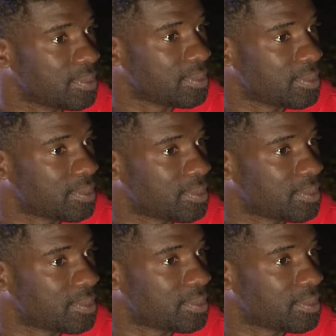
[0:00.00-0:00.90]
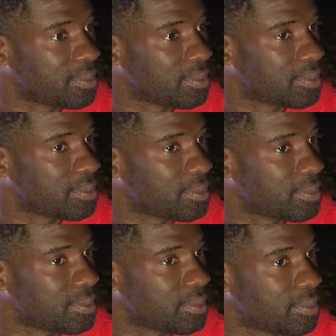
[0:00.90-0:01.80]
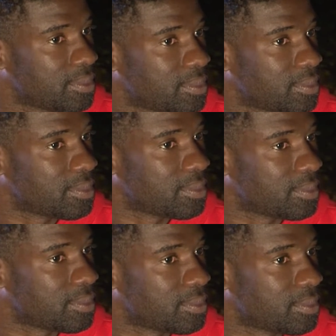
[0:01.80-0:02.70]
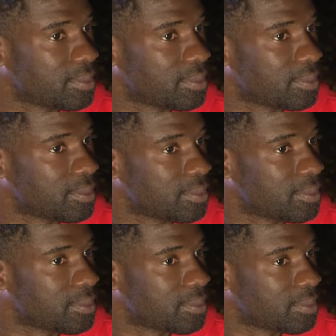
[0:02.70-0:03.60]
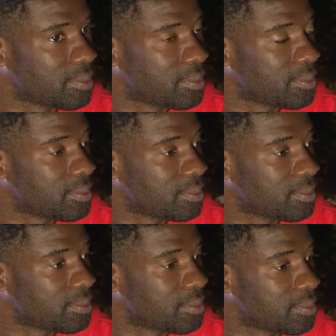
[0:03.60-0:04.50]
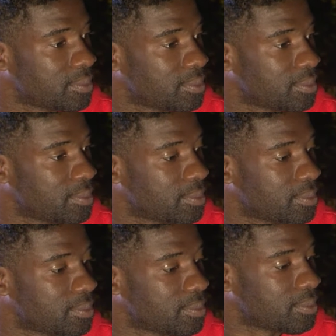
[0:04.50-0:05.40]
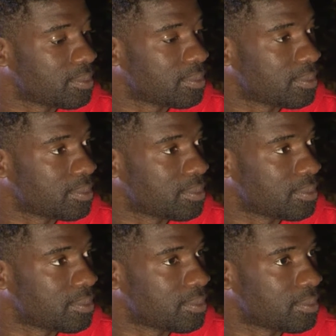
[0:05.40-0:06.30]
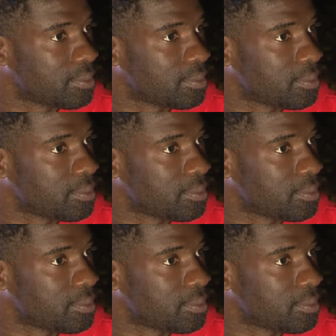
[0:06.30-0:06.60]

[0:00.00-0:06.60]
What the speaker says: No words are spoken by the person on screen.